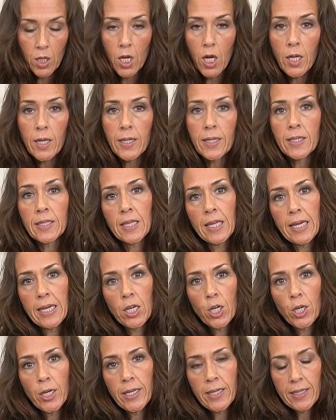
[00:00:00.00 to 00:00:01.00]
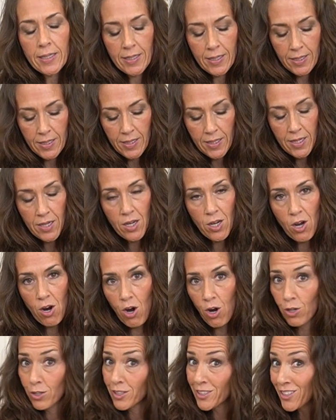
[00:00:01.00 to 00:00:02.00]
cutting and layering
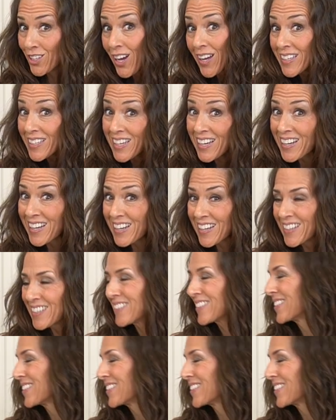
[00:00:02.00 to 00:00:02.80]
our lasagna.